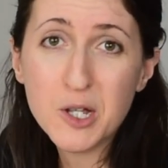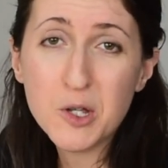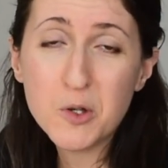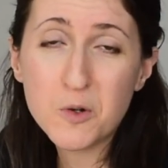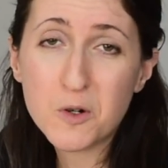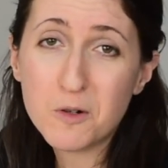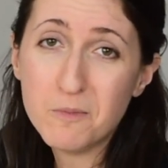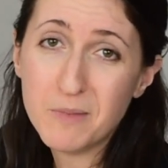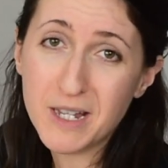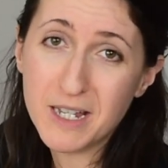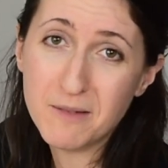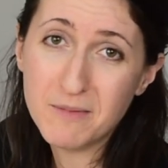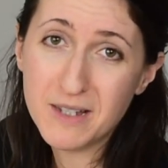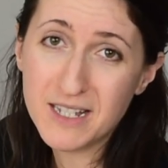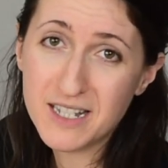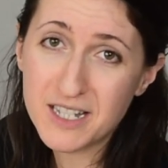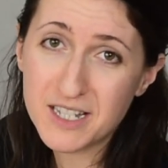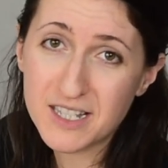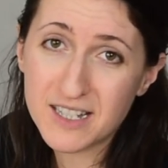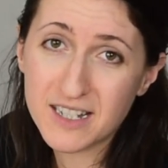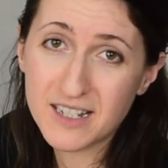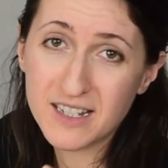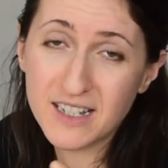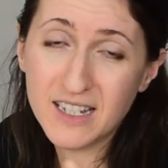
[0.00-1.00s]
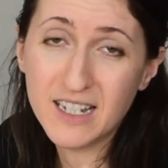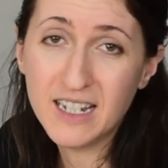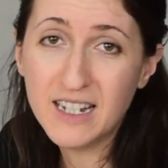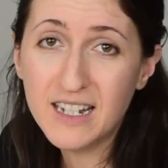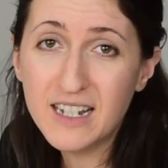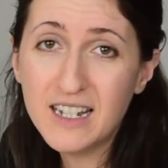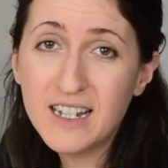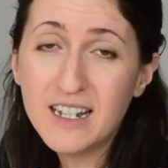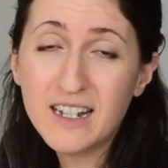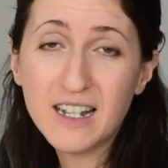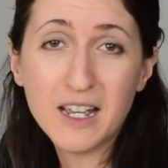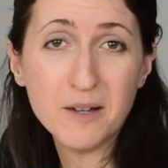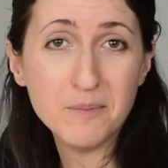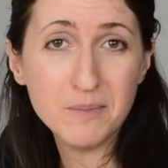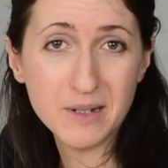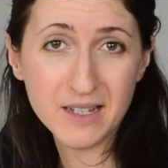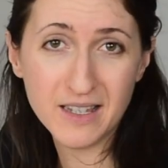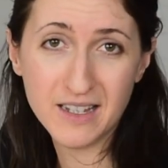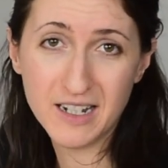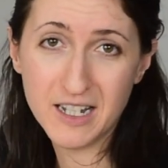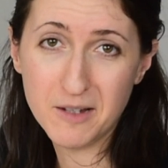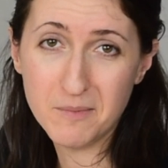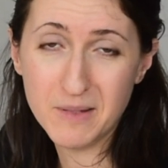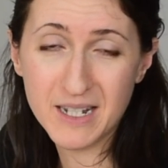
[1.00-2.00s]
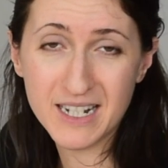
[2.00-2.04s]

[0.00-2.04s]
your baby's eating ability,